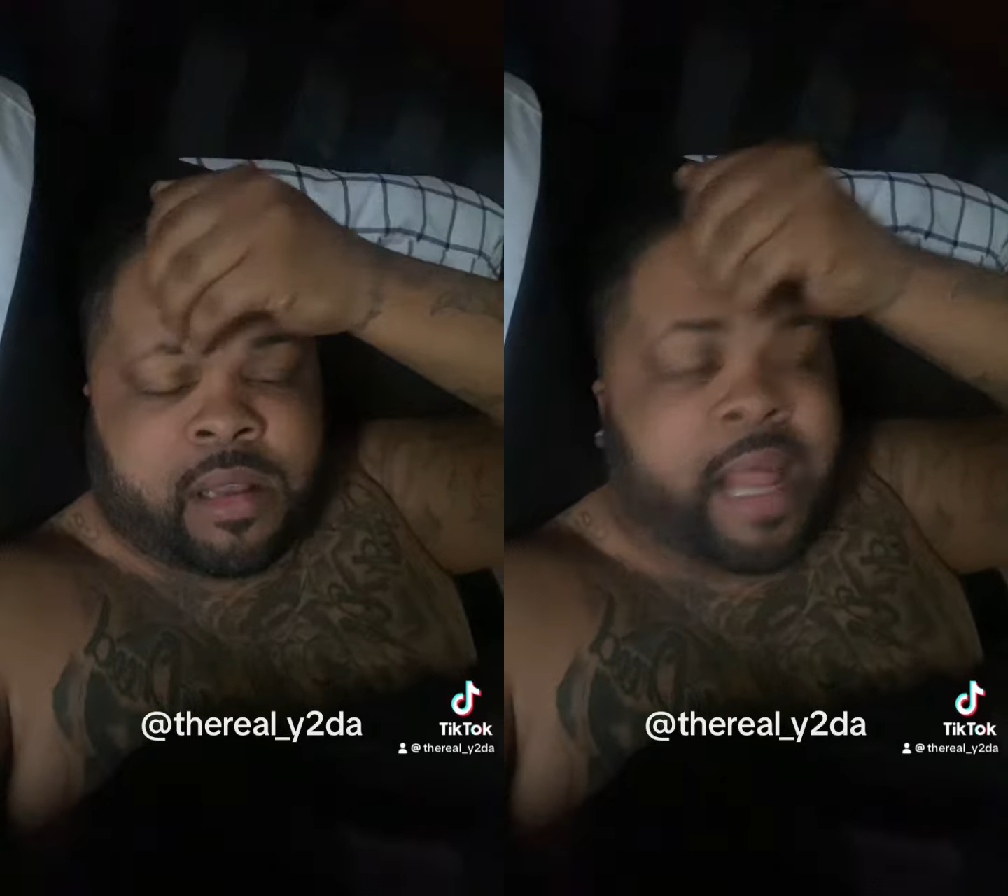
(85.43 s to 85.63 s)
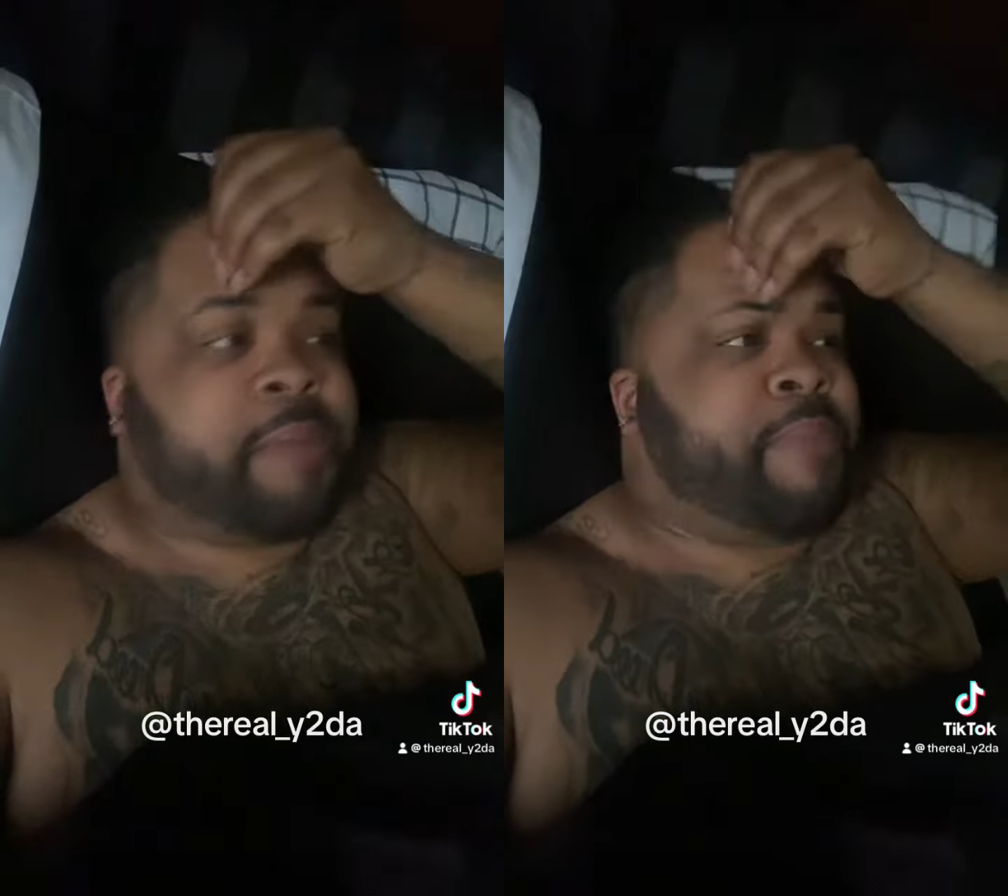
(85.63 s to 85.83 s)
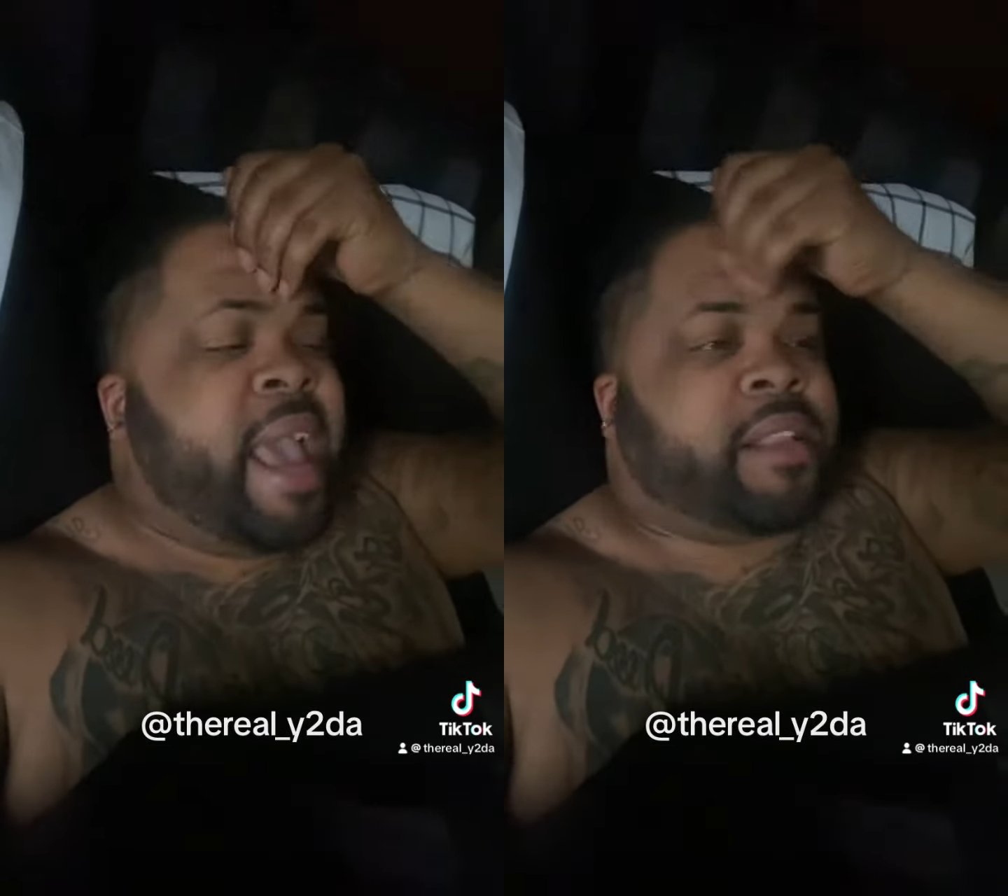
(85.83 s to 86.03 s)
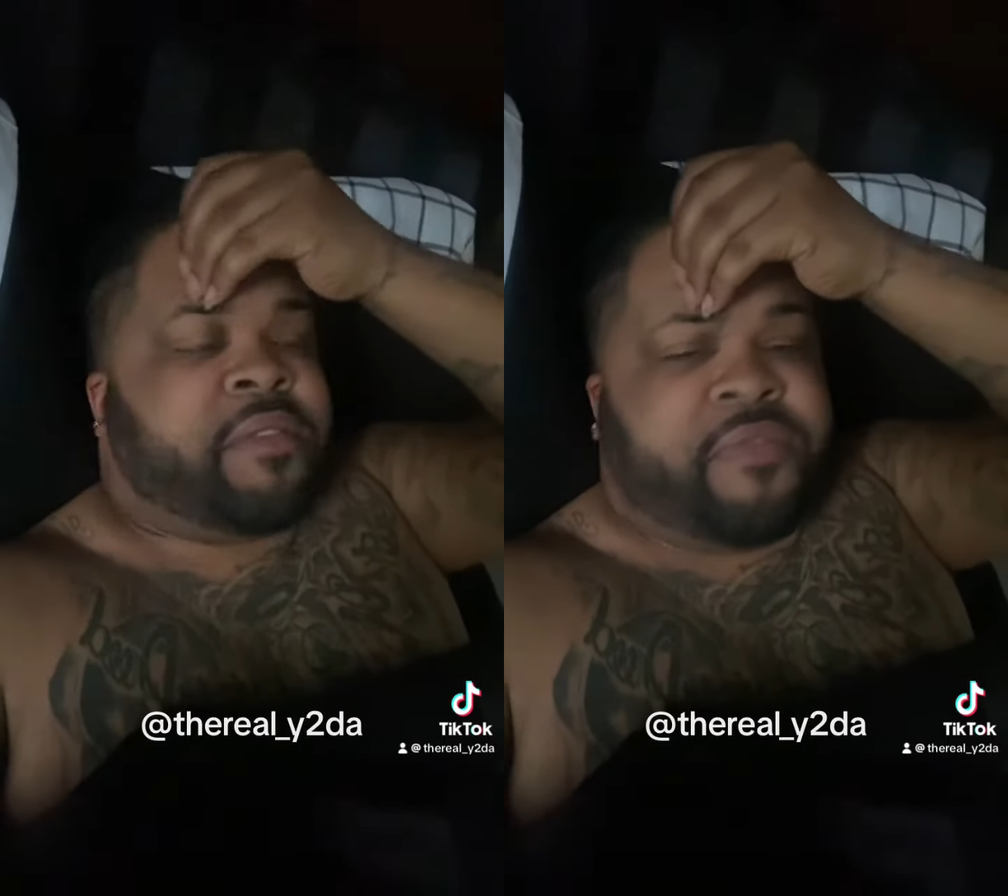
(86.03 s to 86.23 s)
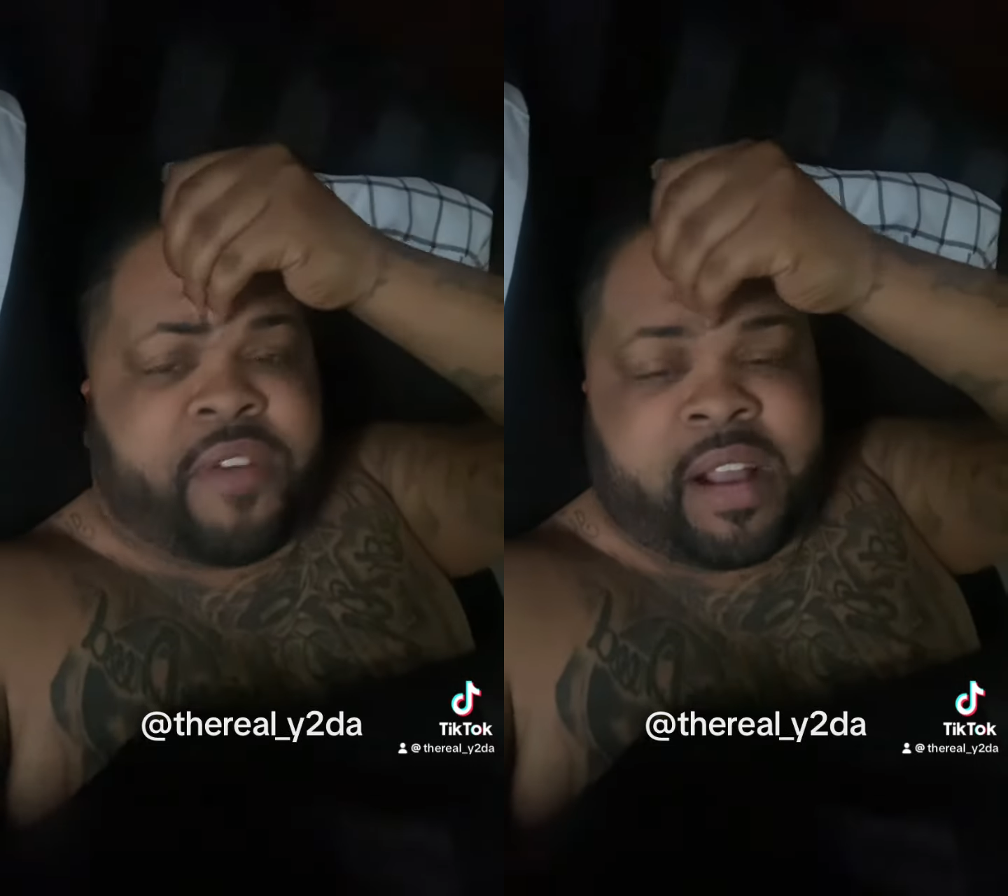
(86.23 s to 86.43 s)
Like back
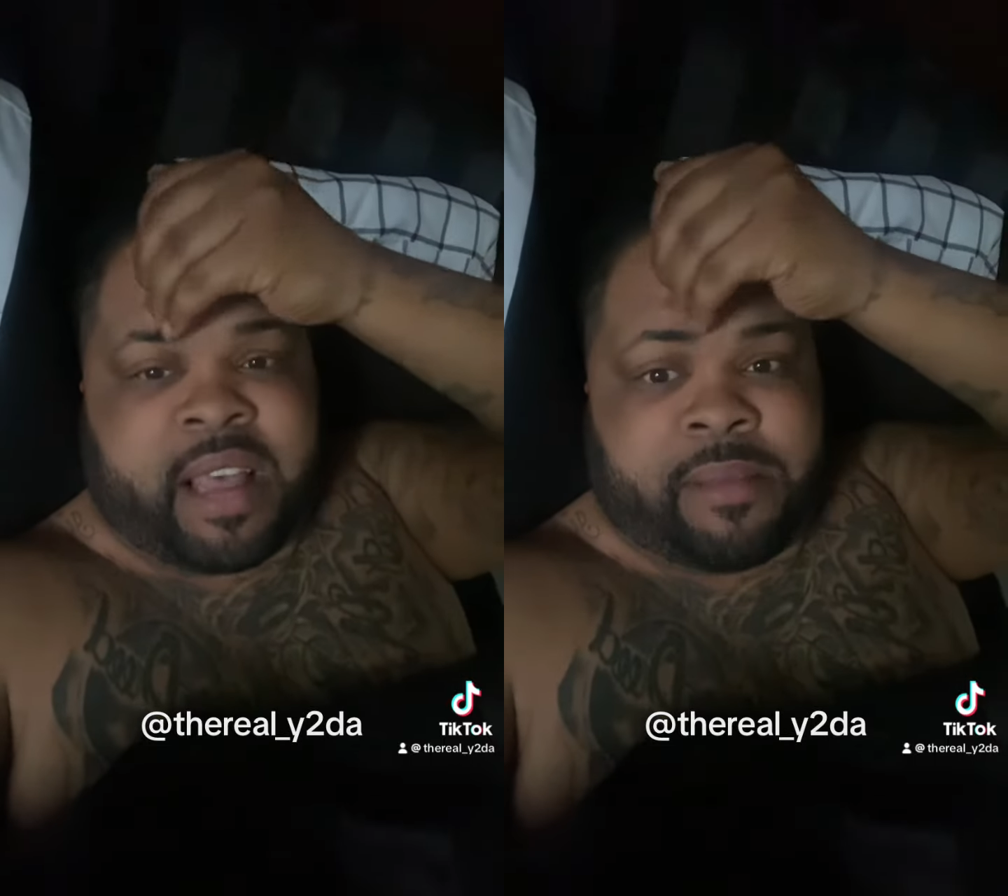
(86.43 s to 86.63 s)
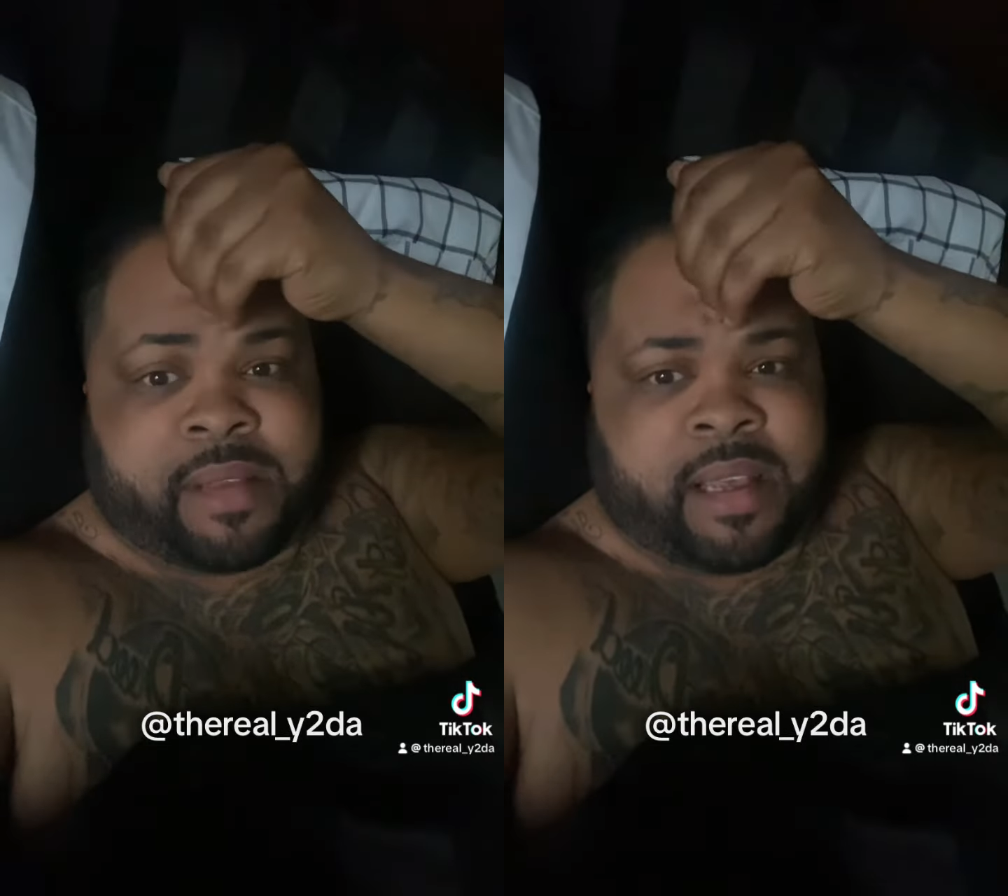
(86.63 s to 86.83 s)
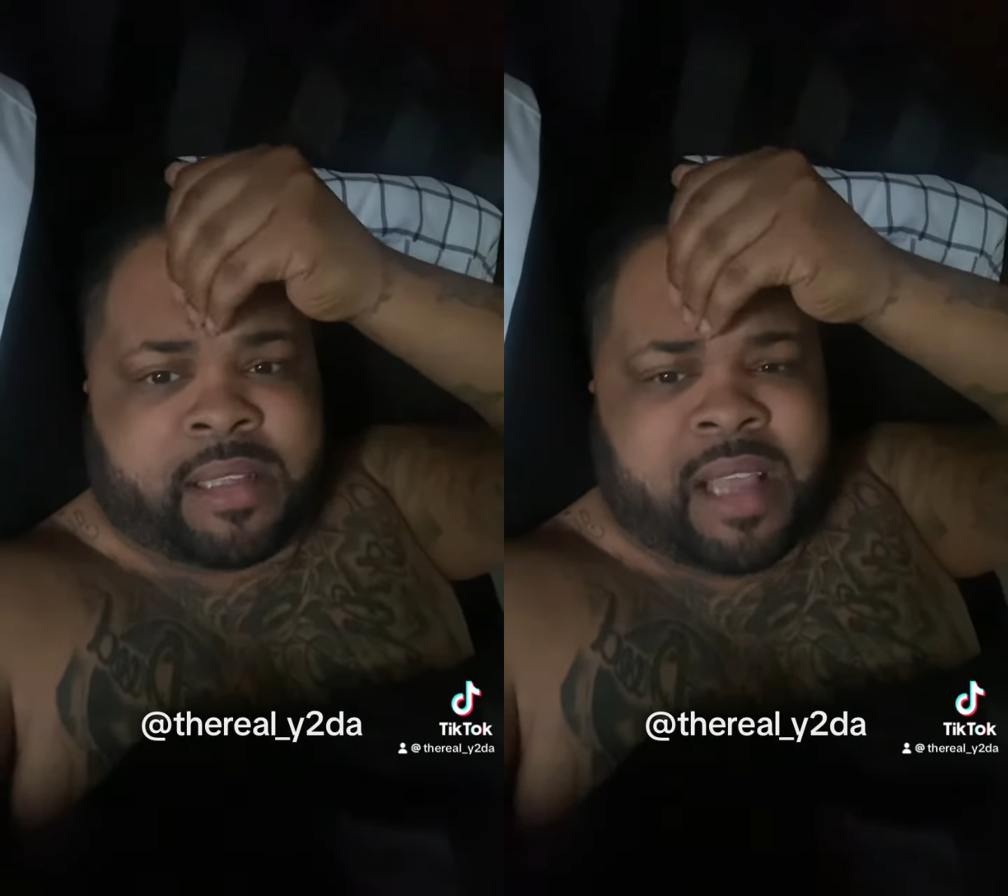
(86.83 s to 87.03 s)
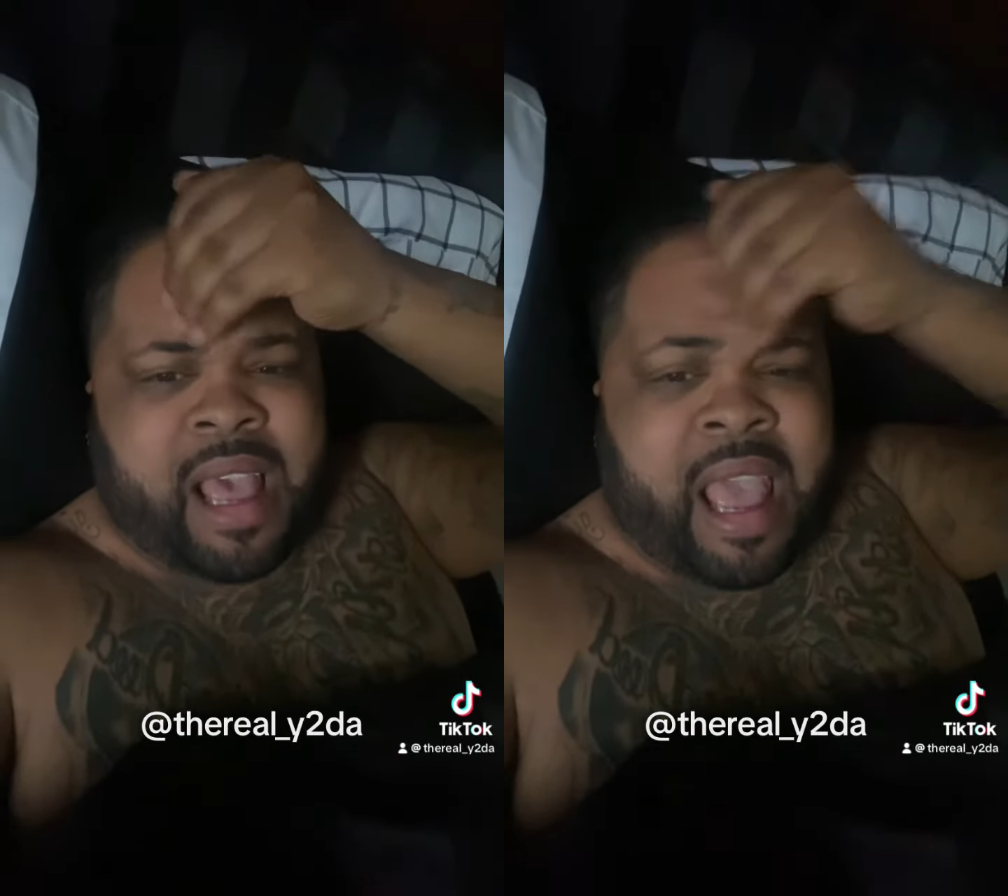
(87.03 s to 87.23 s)
the fuck up, cuz.